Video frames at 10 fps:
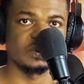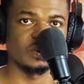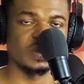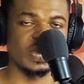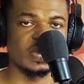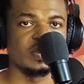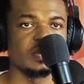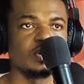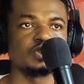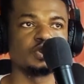Okay,
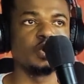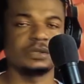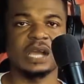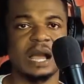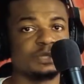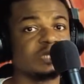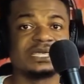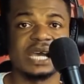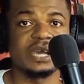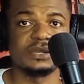so I'm just
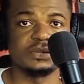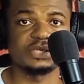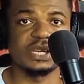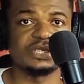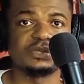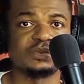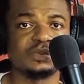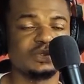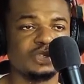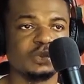guiding you so that
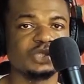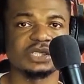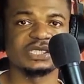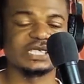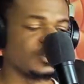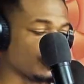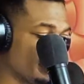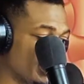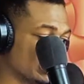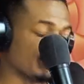you won't just take your
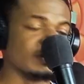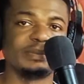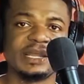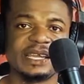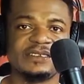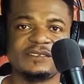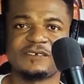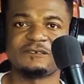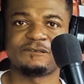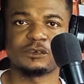bass and be playing the
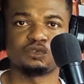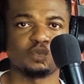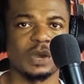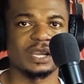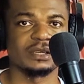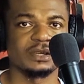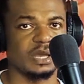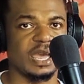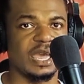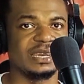4th one,
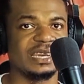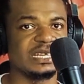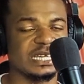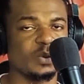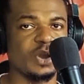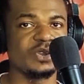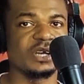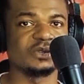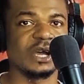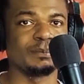and later when you have
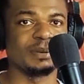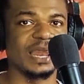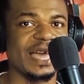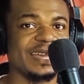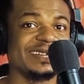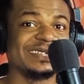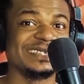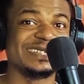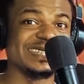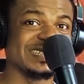to apply
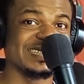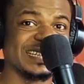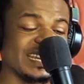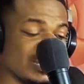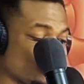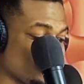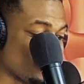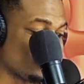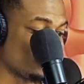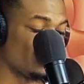this in a
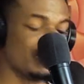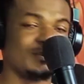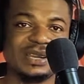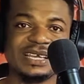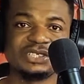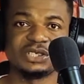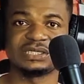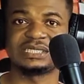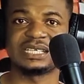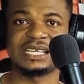groove, playing
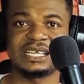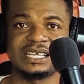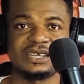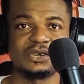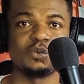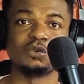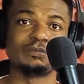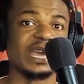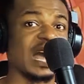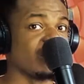just 3 won't
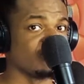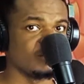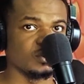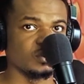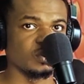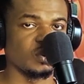be hard for you.